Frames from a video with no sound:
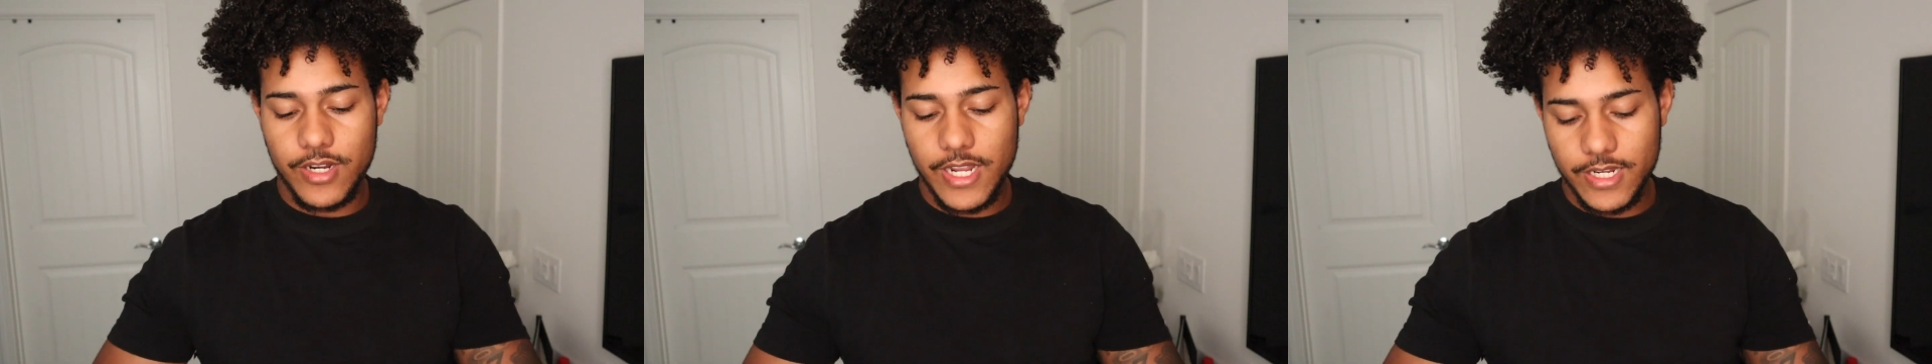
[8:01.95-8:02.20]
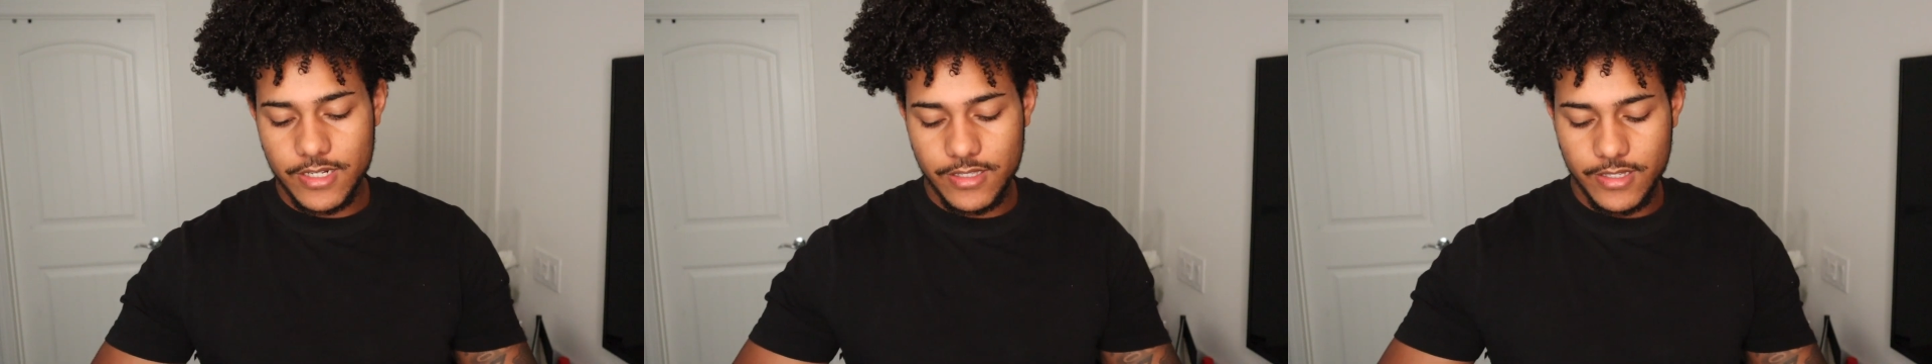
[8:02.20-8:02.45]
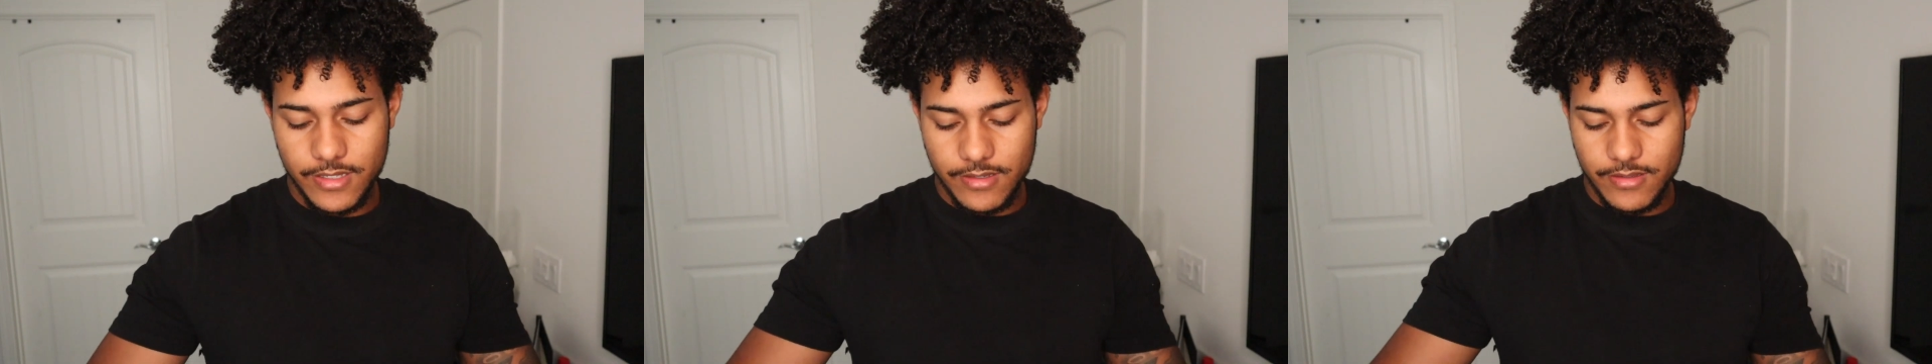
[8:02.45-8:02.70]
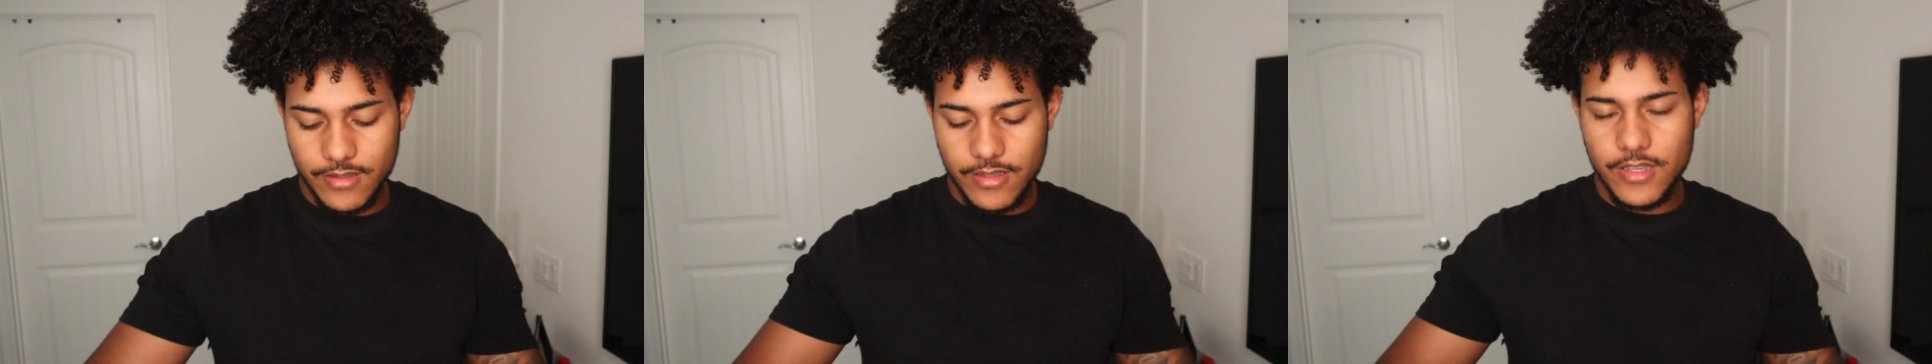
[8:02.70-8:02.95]
are actually,
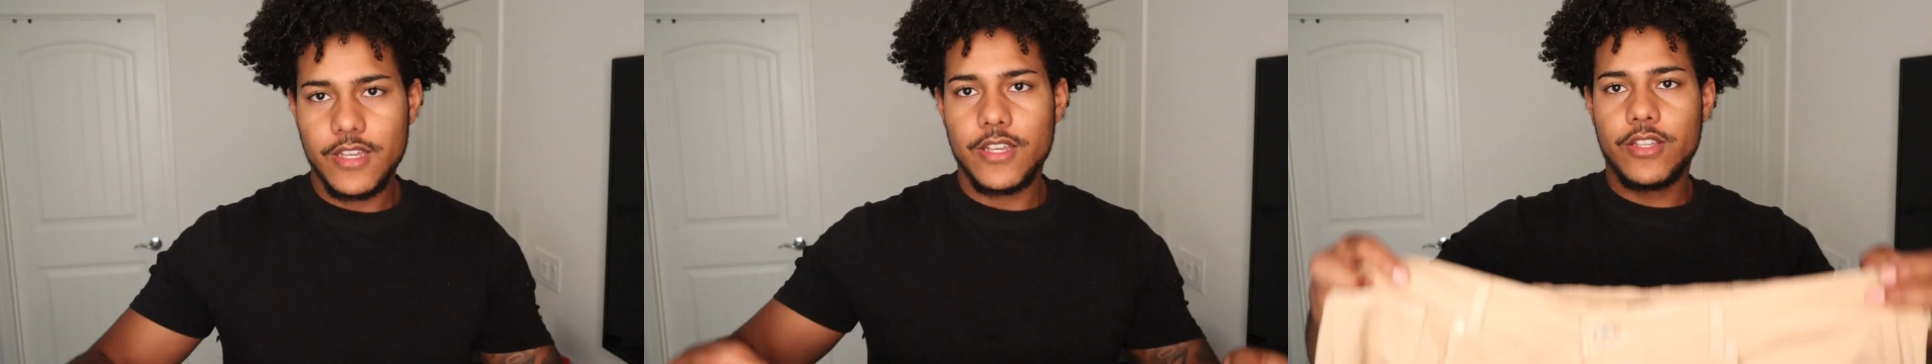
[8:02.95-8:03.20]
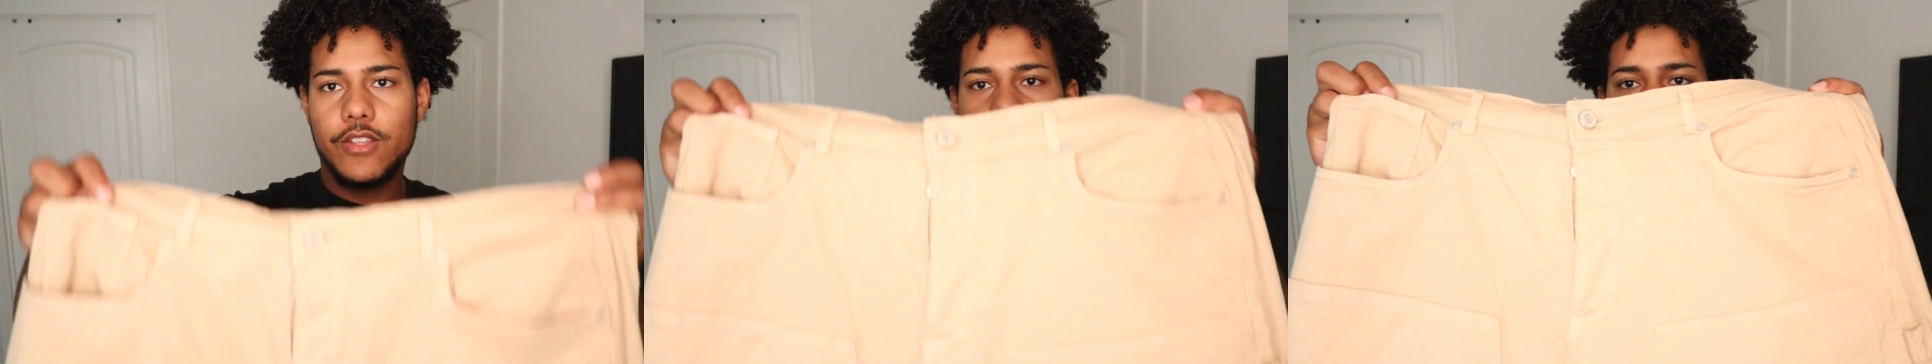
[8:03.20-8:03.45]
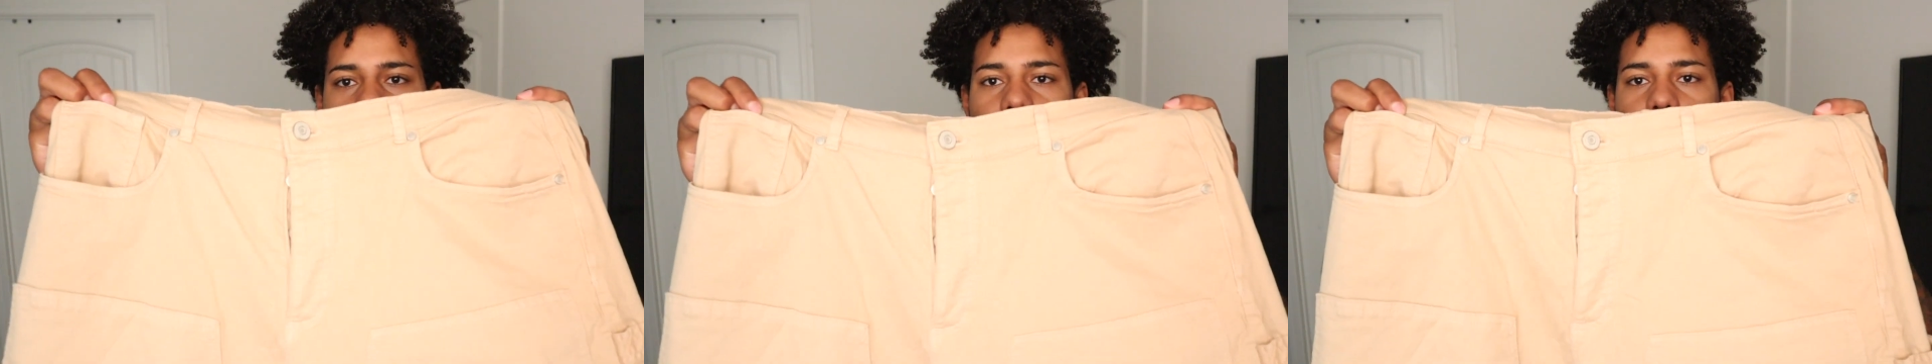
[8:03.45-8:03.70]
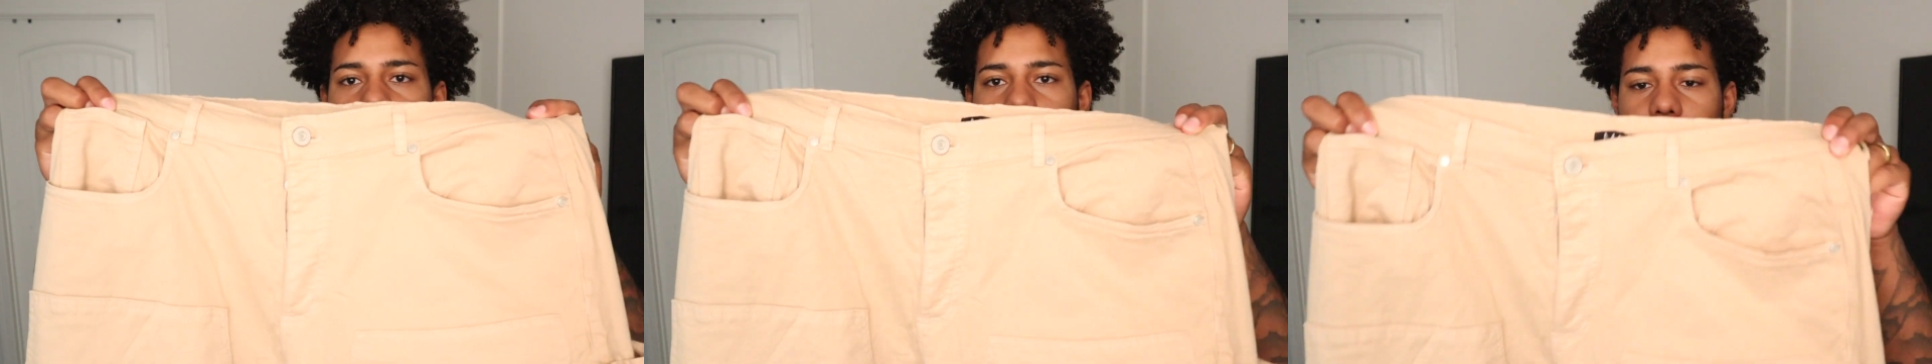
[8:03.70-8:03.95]
you can't
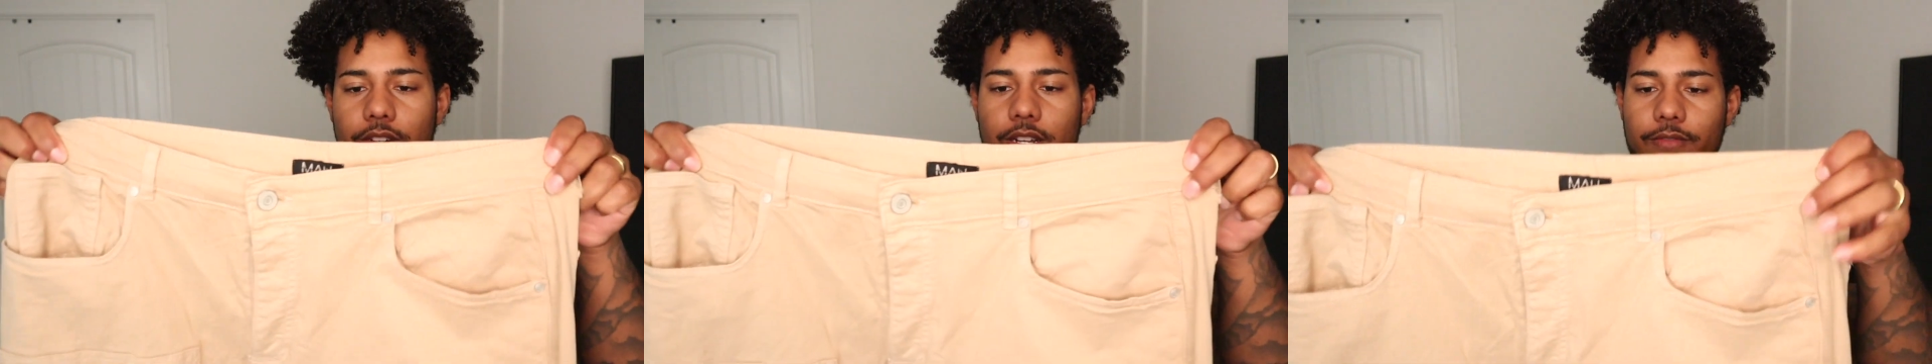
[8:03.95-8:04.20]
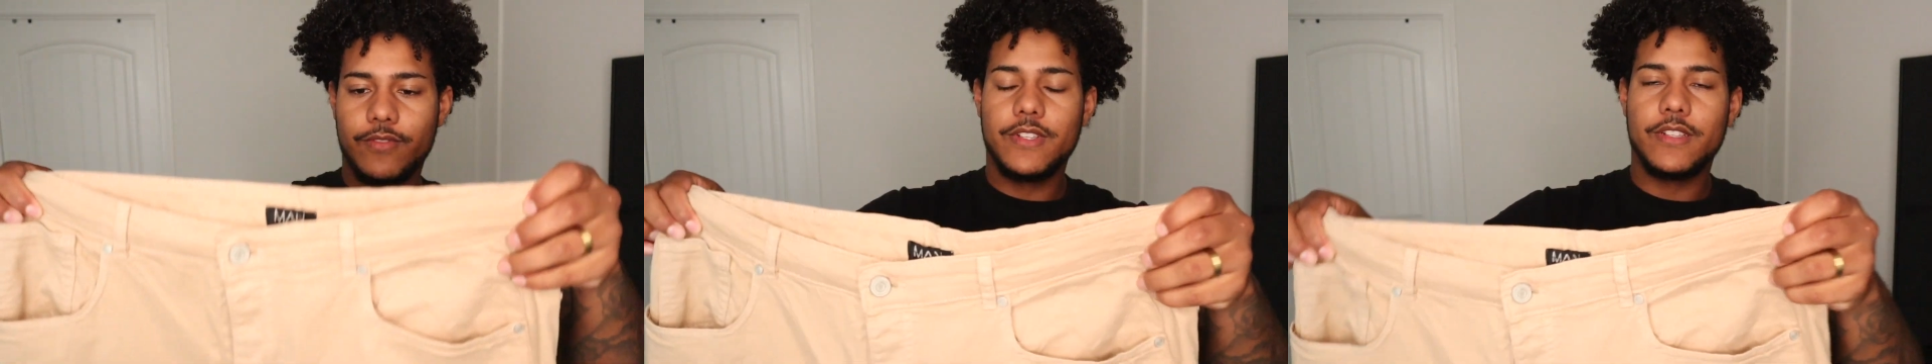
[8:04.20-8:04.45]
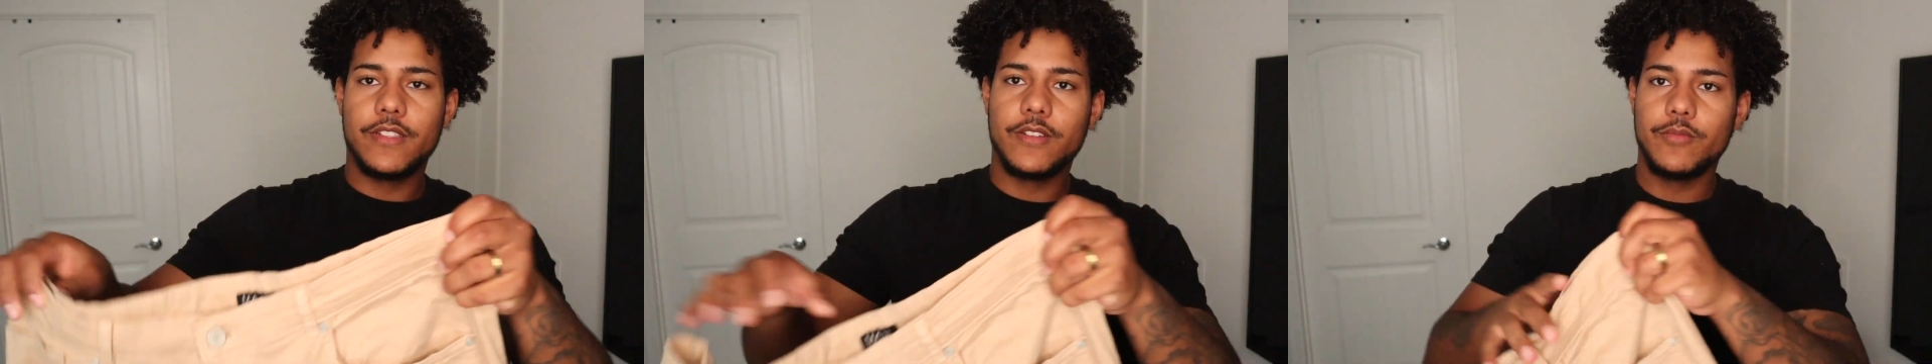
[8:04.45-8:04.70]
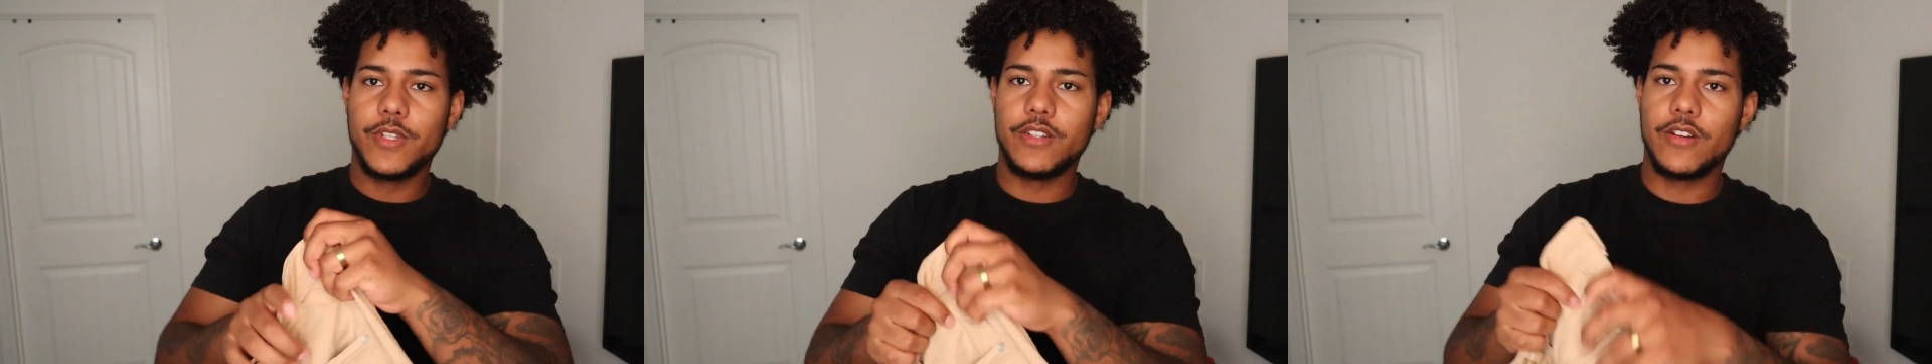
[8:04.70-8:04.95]
tell, but they're definitely a little
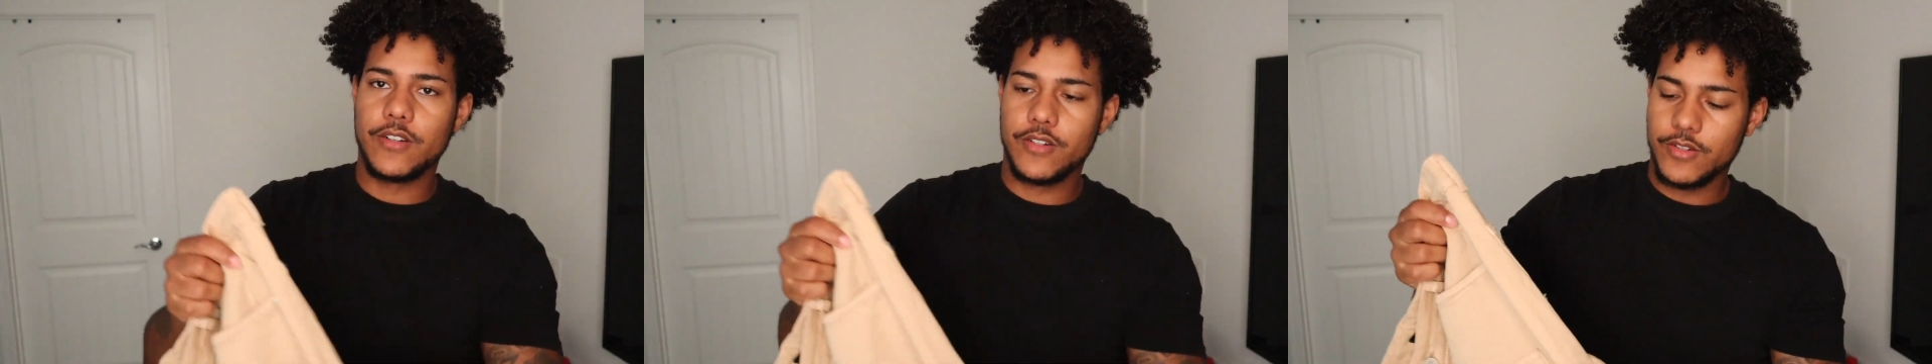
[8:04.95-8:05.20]
bit darker.